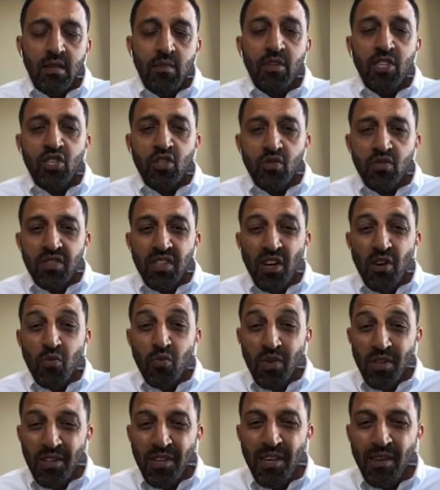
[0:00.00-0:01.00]
some issues that
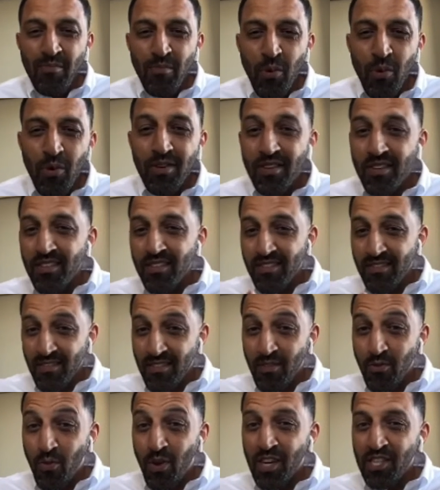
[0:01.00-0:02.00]
are really important.
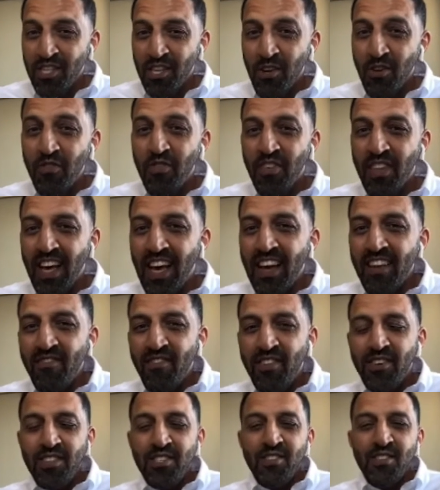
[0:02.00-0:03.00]
Watch out for
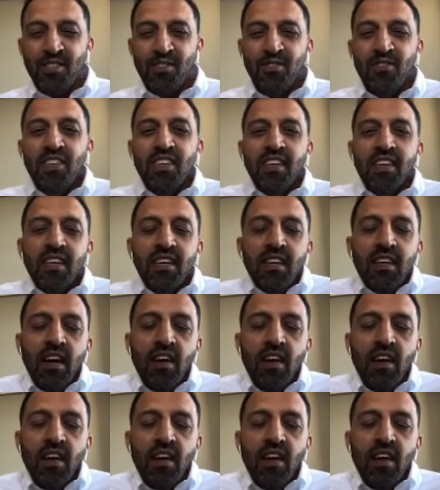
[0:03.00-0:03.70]
that very soon.